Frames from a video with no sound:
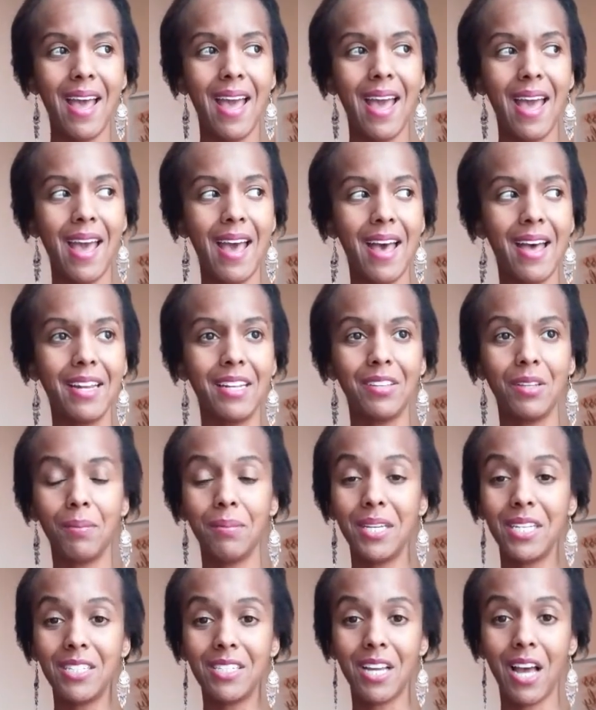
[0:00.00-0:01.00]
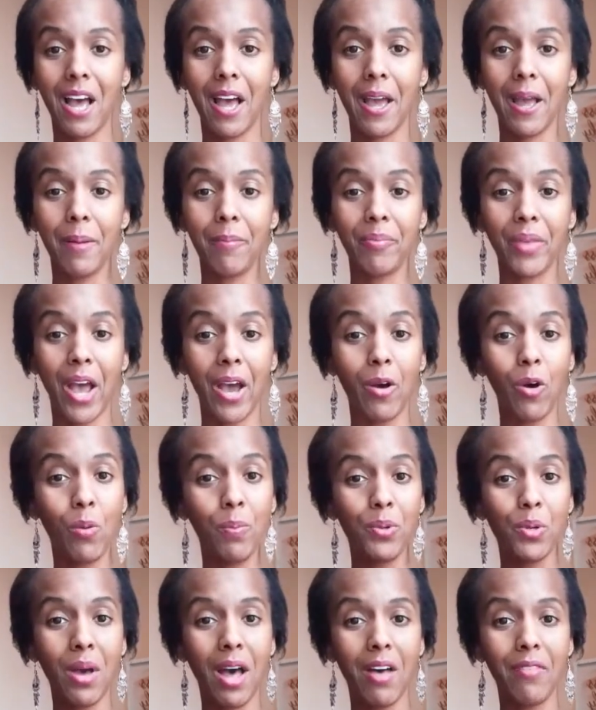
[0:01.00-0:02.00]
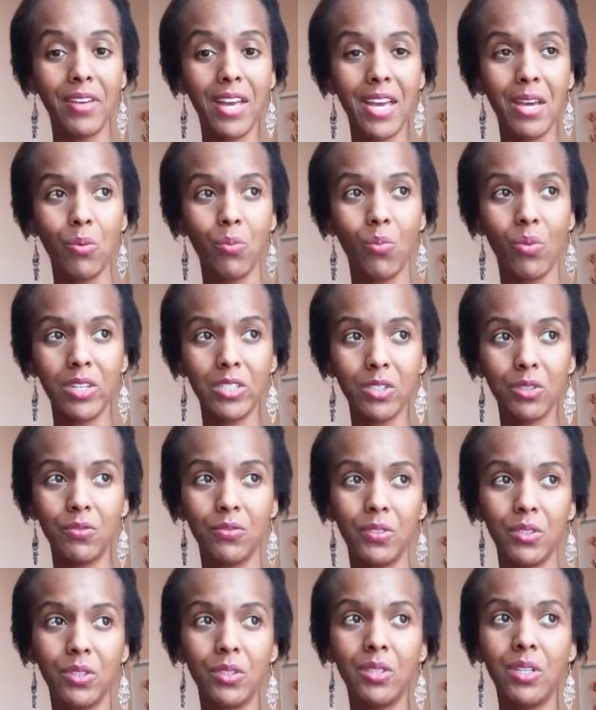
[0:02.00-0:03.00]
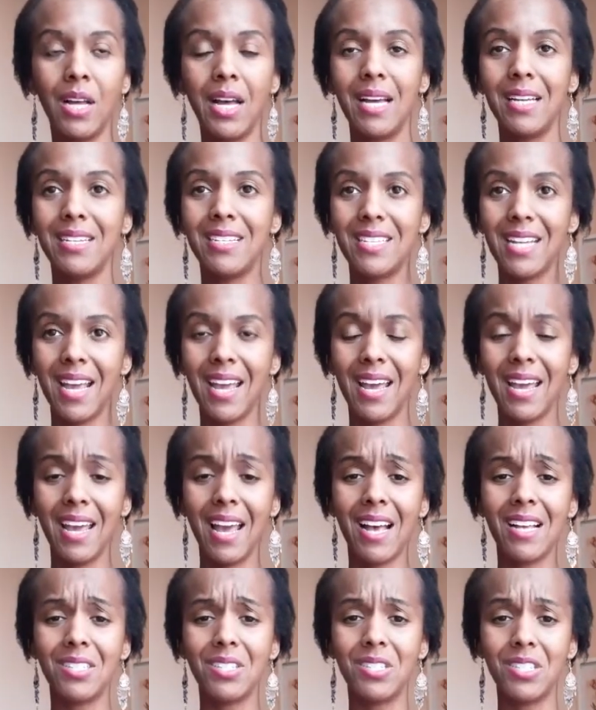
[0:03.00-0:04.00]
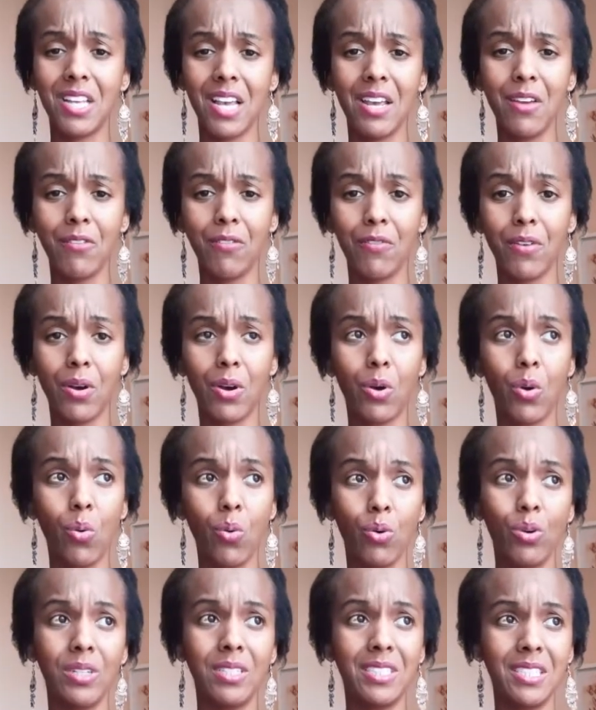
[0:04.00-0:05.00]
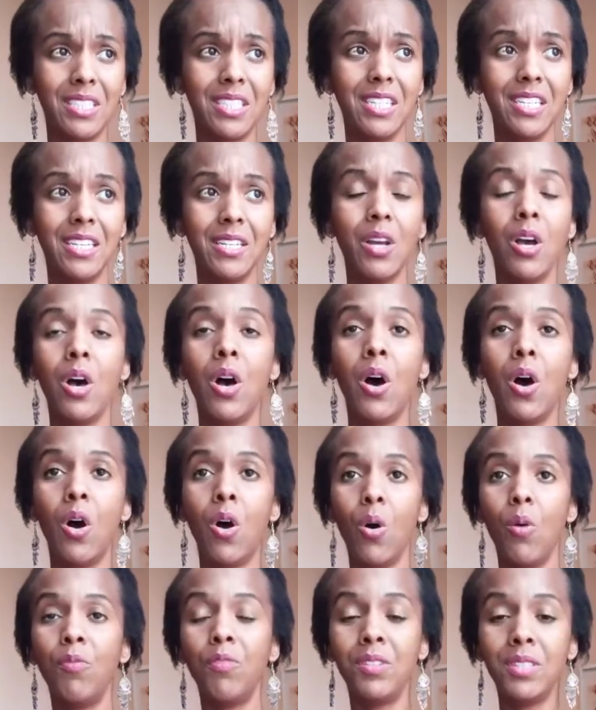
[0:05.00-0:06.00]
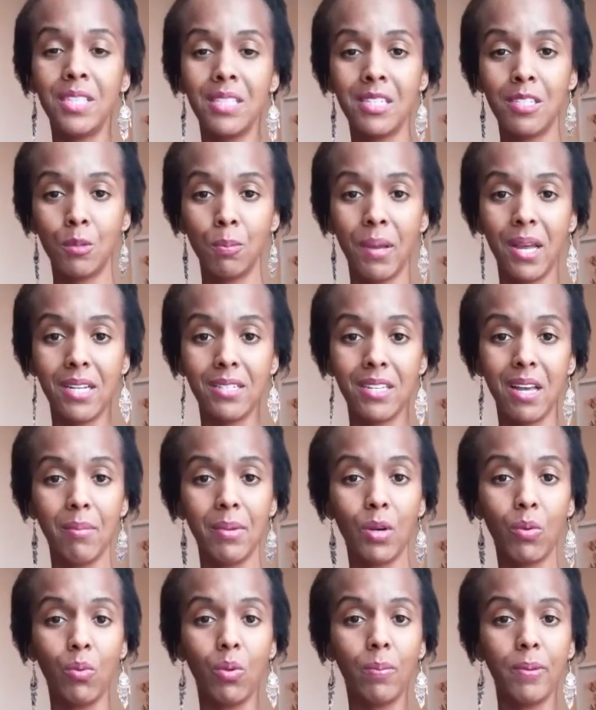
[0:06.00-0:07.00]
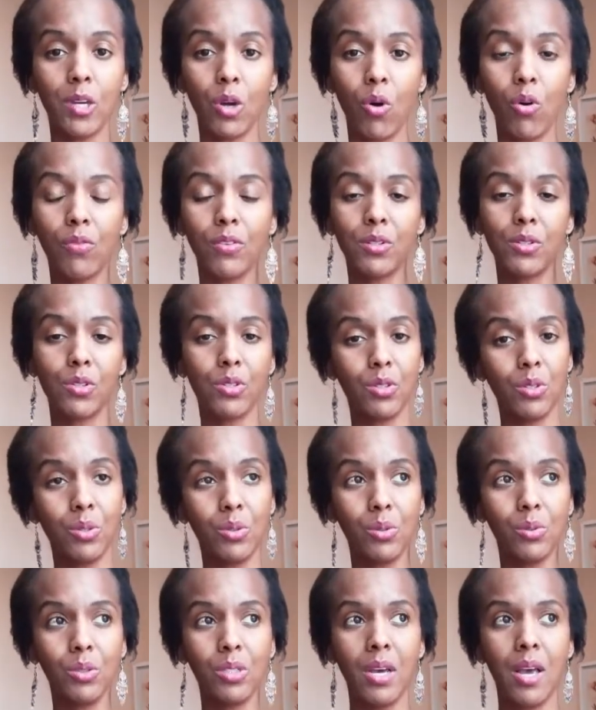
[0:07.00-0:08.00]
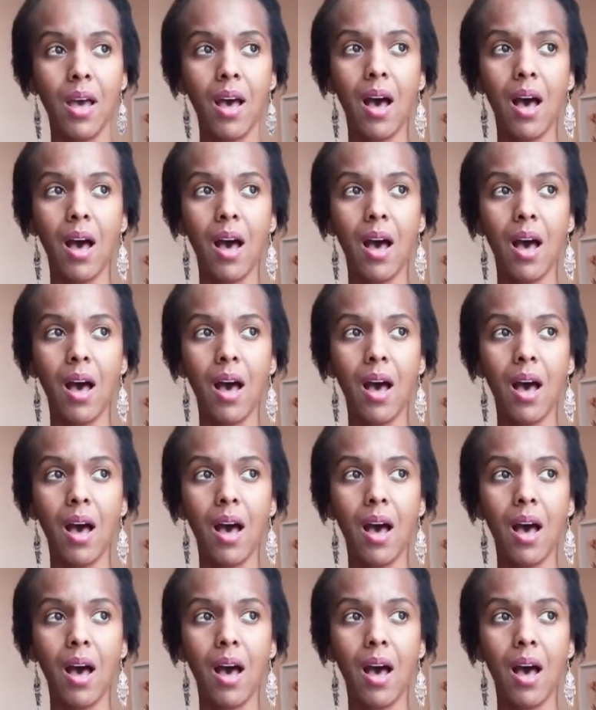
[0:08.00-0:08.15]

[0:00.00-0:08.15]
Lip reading: And in the meantime, I hope you have a wonderful day, a safe quarantine. Hopefully this pandemic will be over soon.